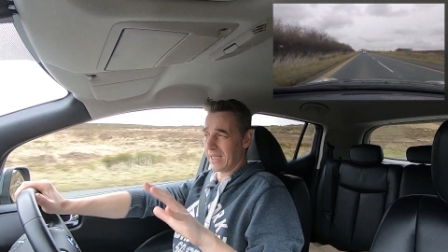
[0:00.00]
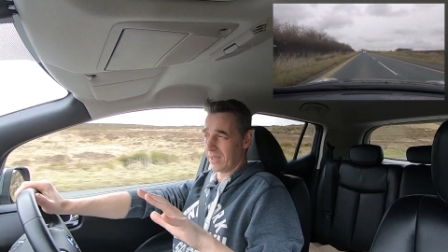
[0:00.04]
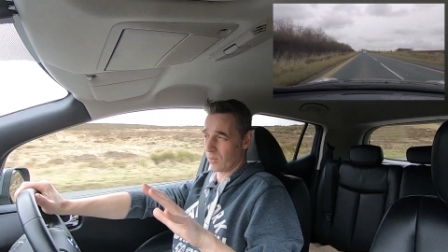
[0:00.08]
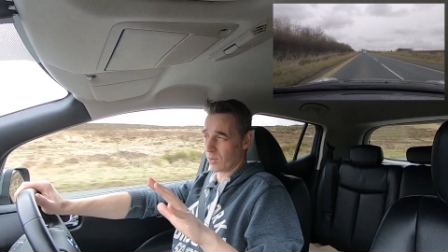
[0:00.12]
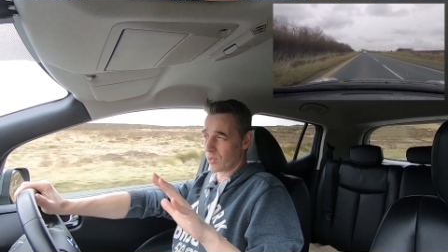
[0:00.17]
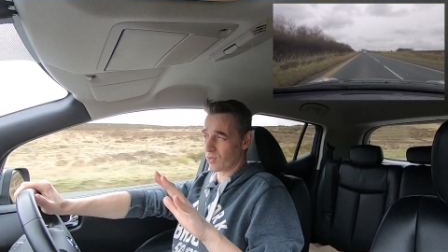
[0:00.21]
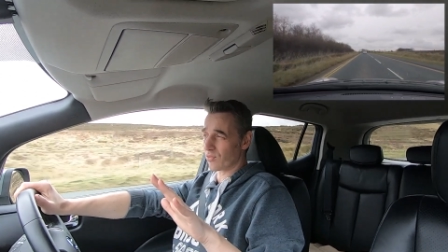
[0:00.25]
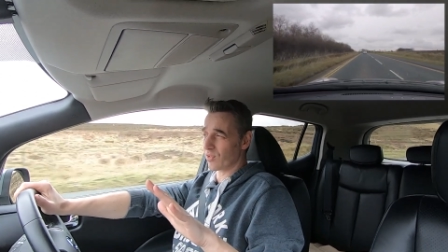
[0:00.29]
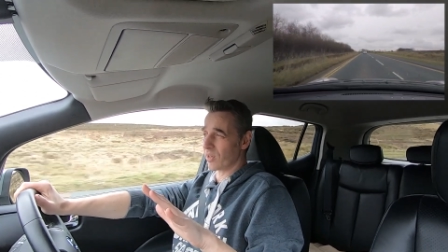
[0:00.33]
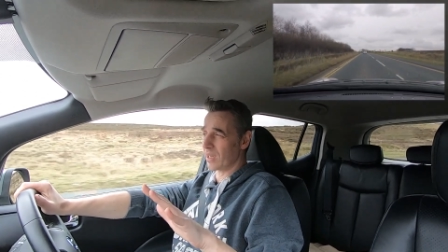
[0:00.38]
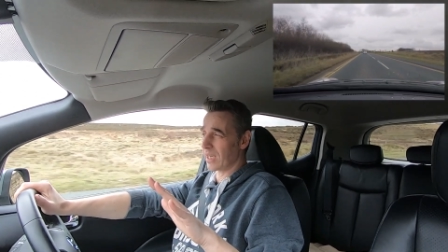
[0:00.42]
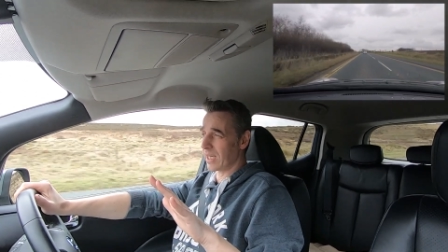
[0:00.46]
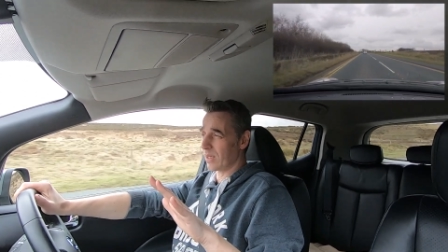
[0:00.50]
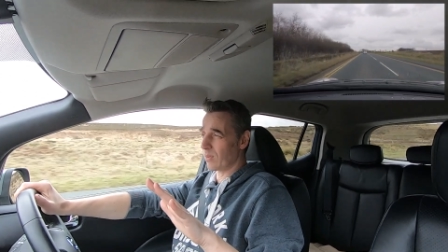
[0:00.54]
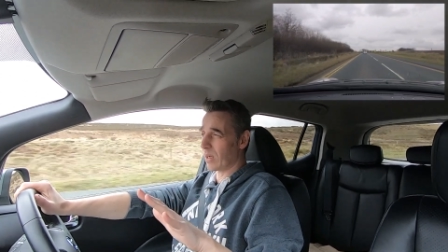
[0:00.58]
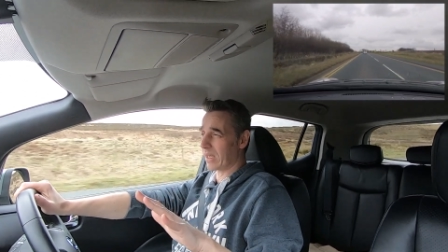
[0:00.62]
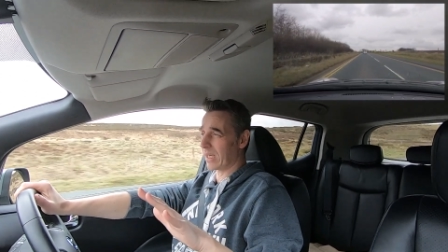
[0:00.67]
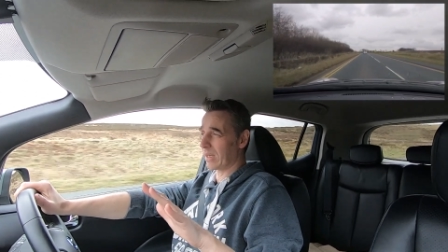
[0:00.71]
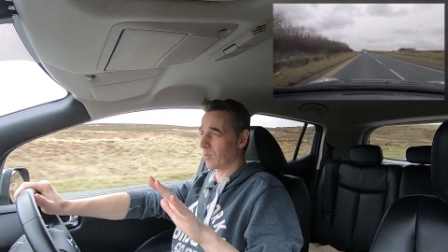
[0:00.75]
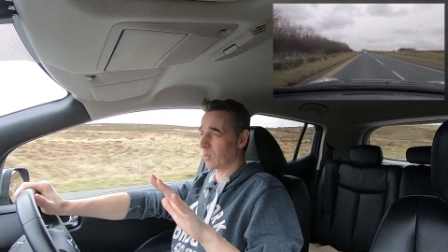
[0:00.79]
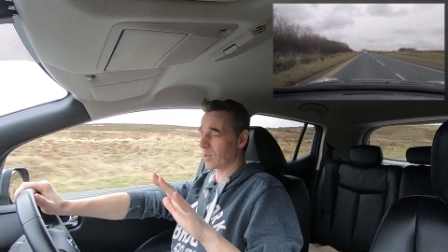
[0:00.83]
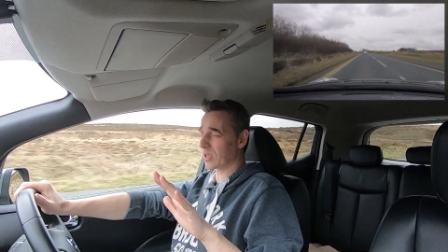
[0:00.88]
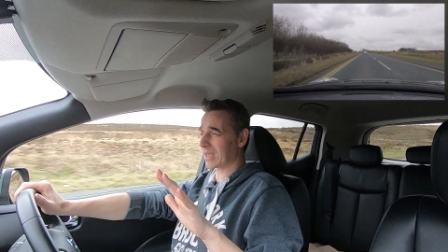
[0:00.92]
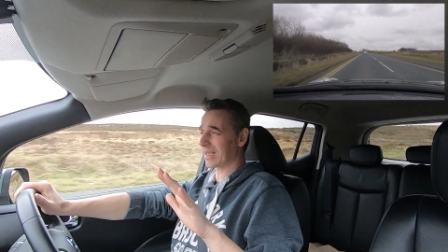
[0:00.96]
It was really
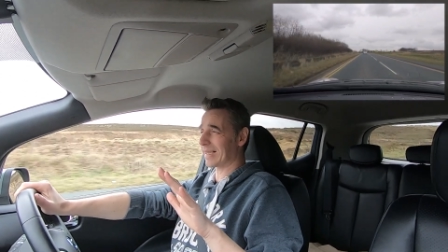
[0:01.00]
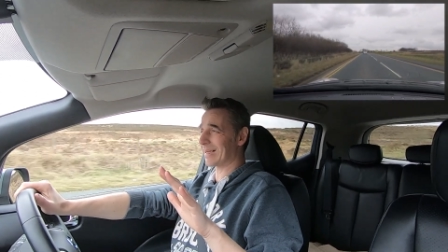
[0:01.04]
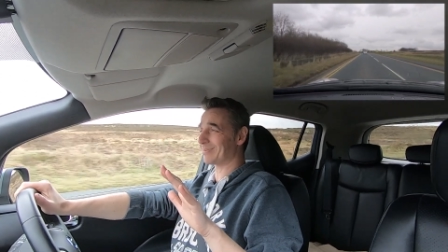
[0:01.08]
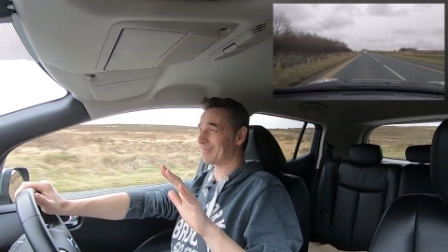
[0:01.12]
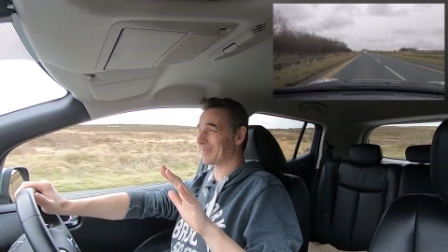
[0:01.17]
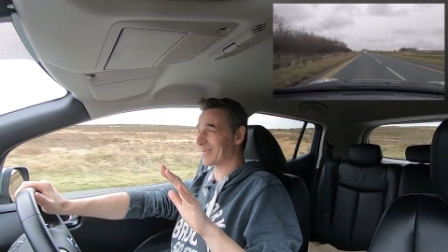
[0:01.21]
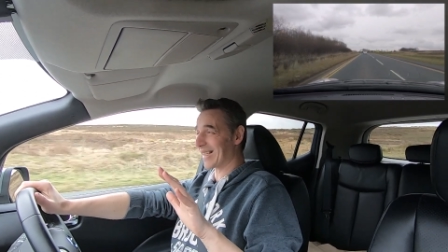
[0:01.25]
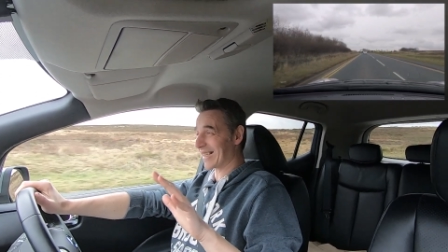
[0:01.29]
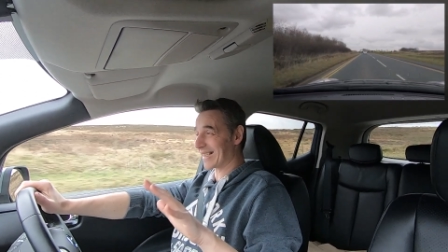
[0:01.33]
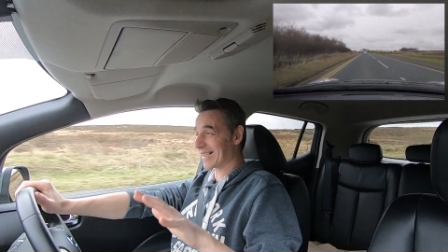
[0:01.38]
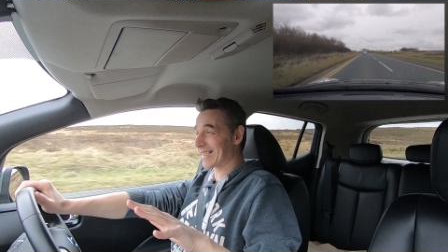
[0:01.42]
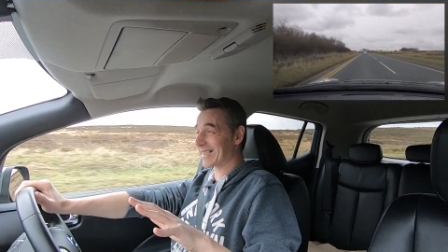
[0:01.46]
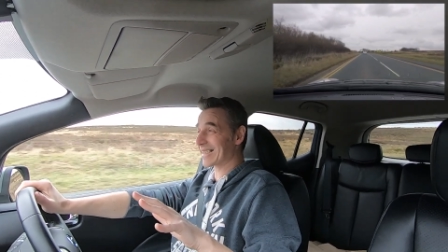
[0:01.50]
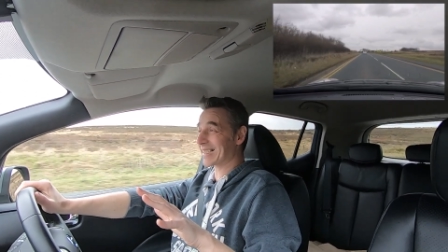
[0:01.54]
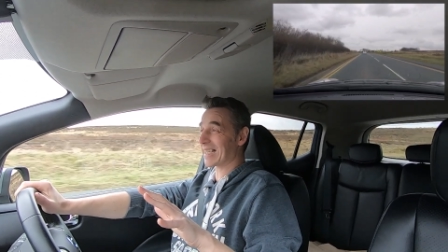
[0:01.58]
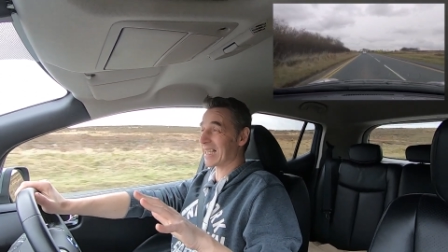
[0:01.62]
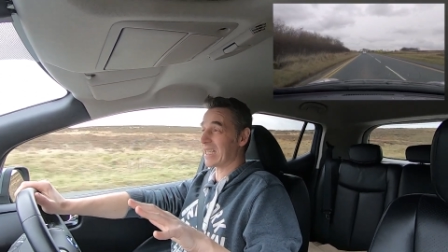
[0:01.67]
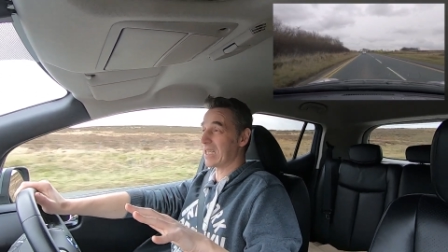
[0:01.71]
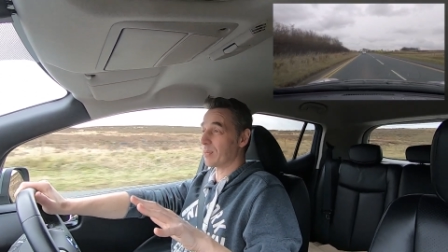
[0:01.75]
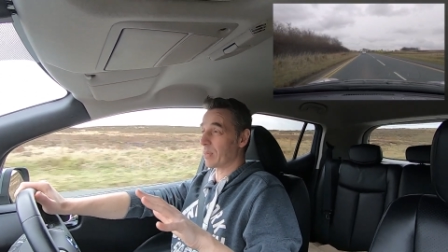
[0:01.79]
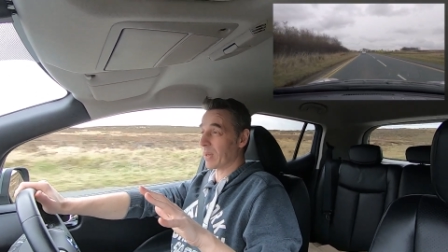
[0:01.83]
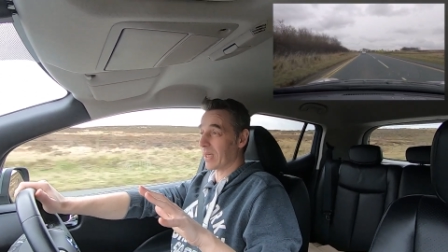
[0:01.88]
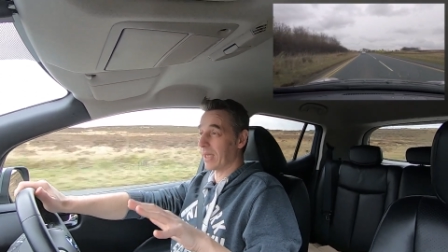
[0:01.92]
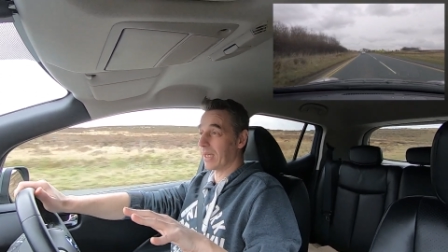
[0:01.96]
when it was a
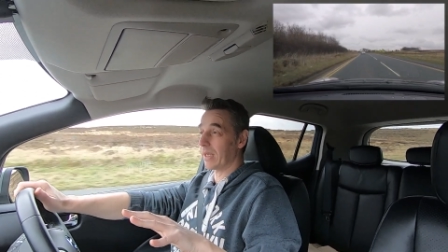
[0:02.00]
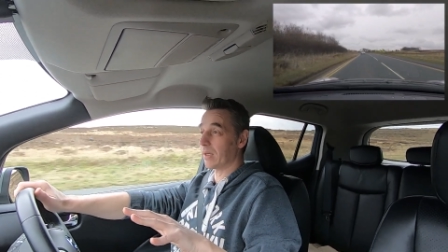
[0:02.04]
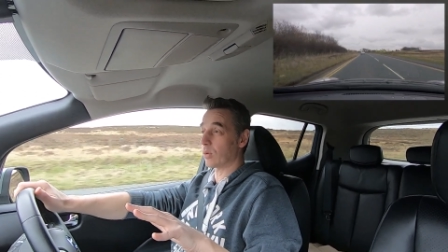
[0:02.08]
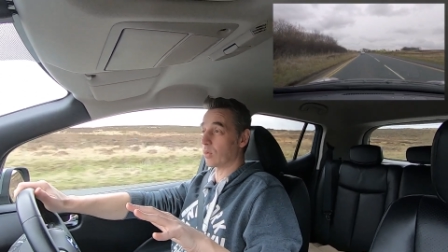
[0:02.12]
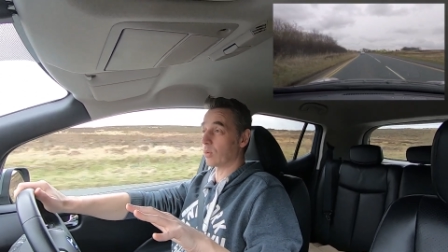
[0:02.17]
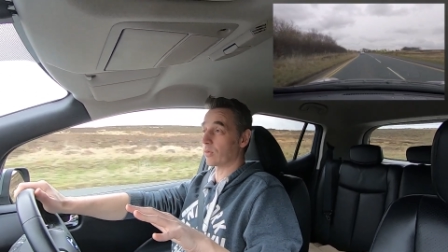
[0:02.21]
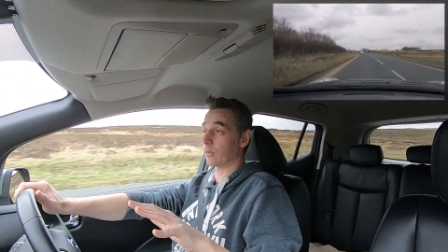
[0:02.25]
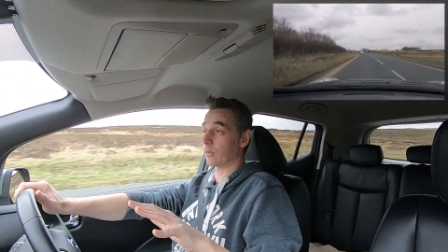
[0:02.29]
steeper hill